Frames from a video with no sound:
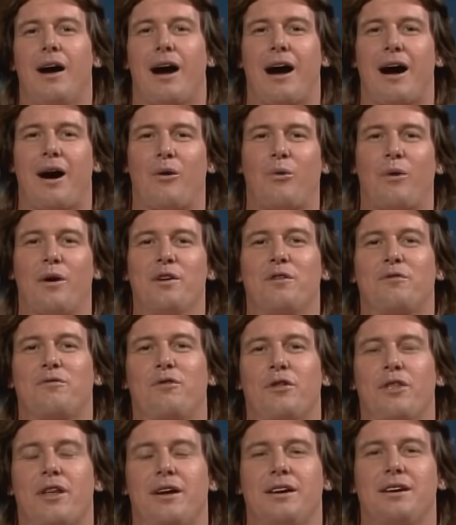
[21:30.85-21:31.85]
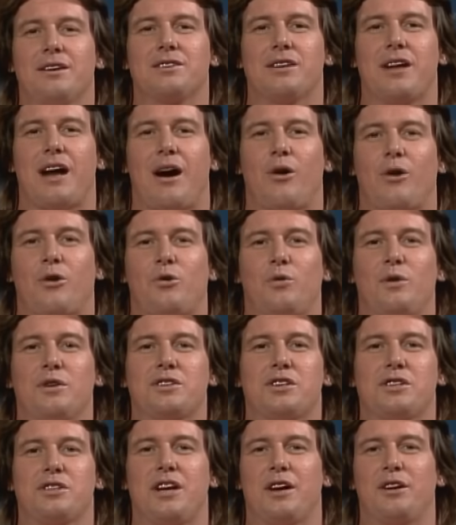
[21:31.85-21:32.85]
how wonderful that is and how
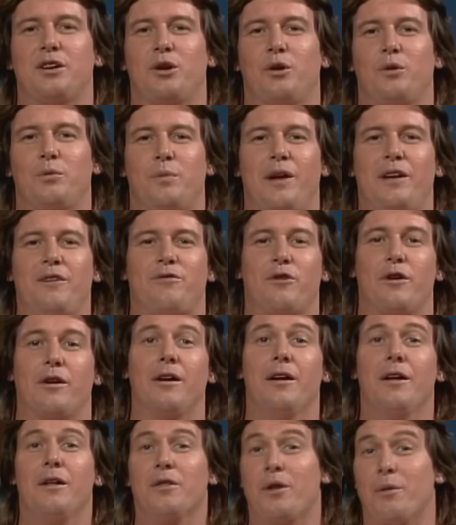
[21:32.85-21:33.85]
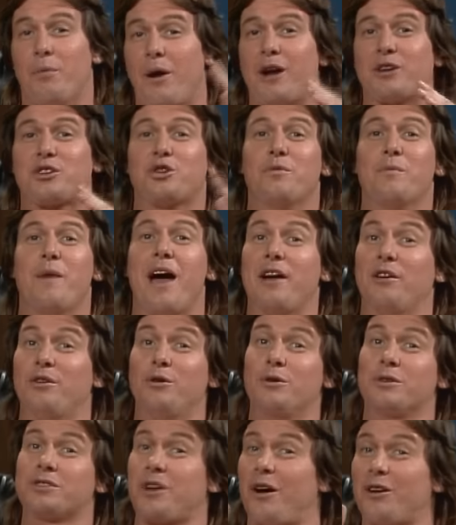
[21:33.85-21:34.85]
coincidental it'll be for the macho man
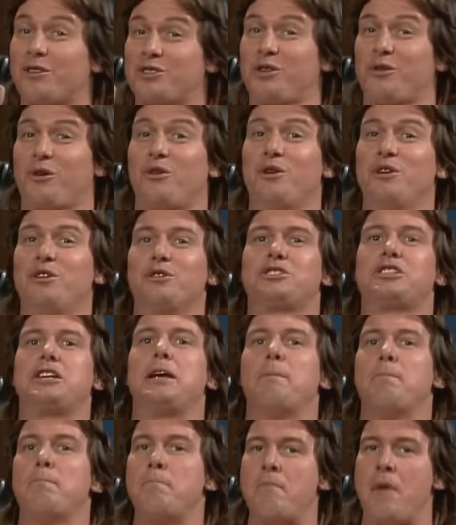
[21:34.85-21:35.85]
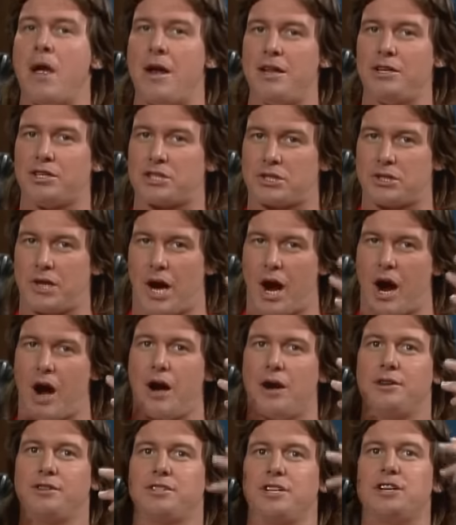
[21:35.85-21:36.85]
who is also going to see many
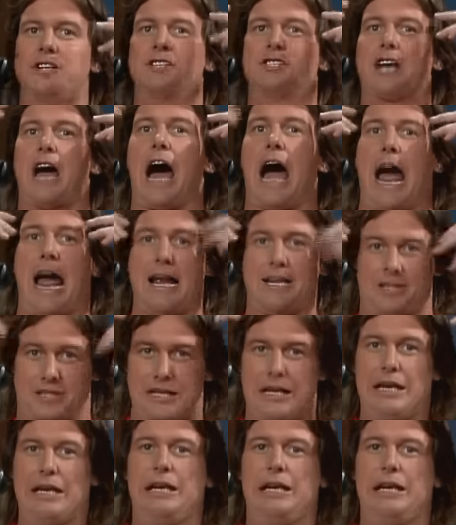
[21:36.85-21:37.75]
stars in his eyes